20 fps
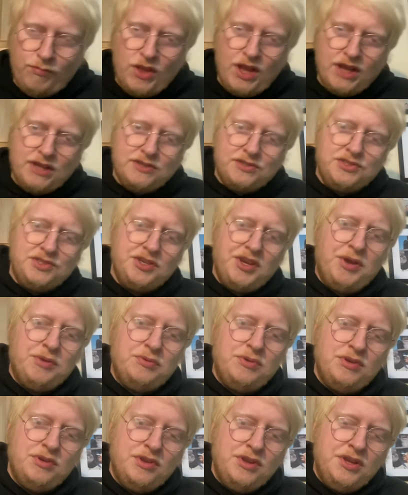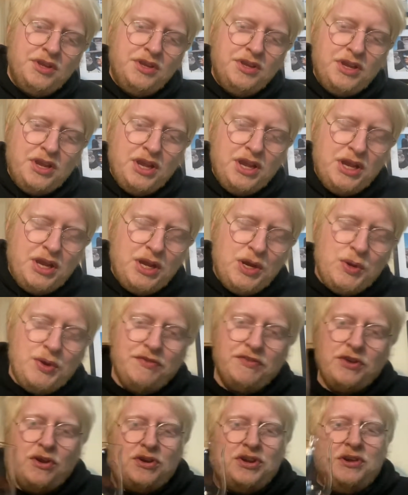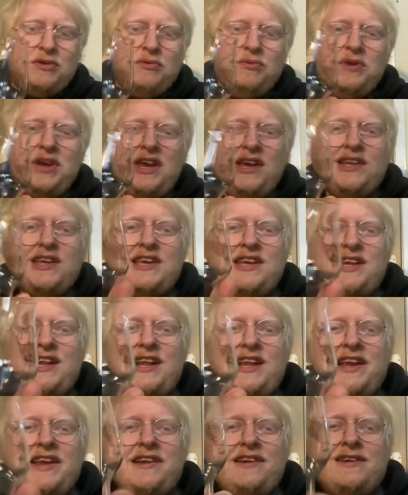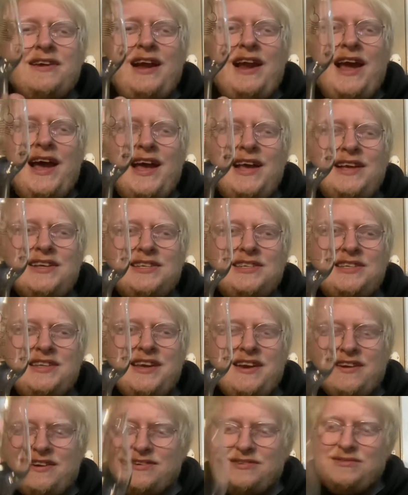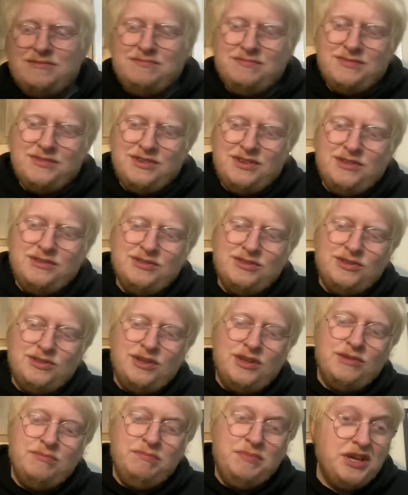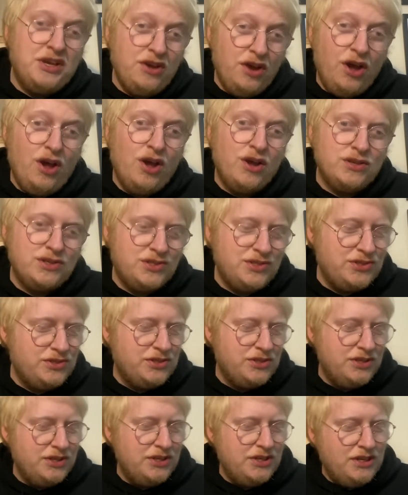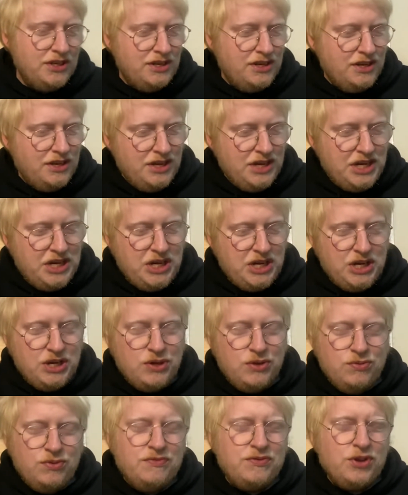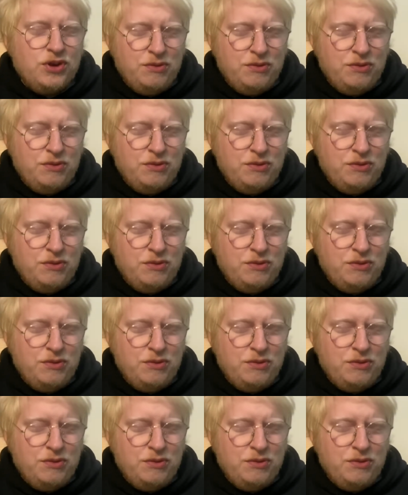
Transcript: So we've got a wee diddly little glass there because we've got